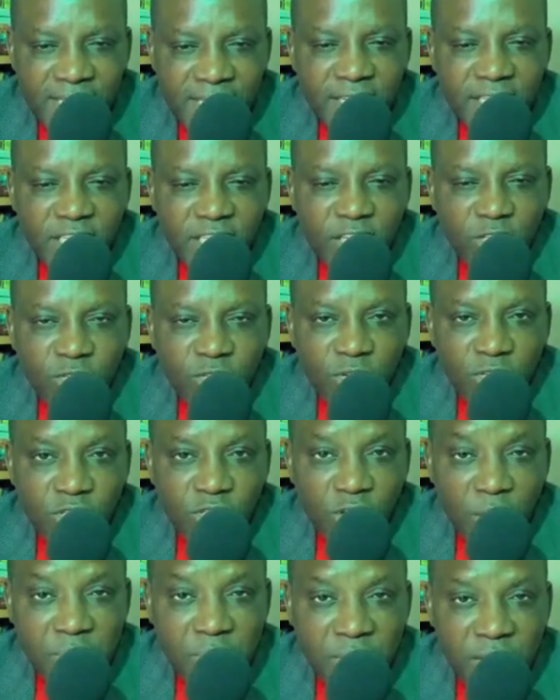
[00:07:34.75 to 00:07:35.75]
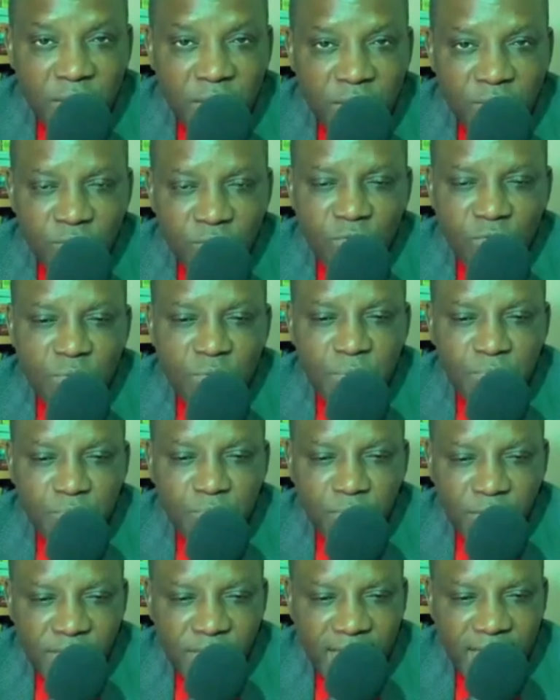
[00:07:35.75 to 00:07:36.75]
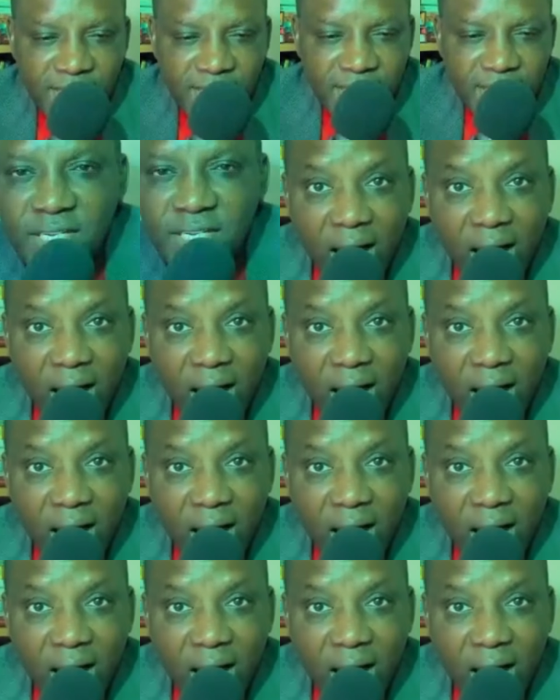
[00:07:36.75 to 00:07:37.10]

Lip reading: the auto dubbing will be processed.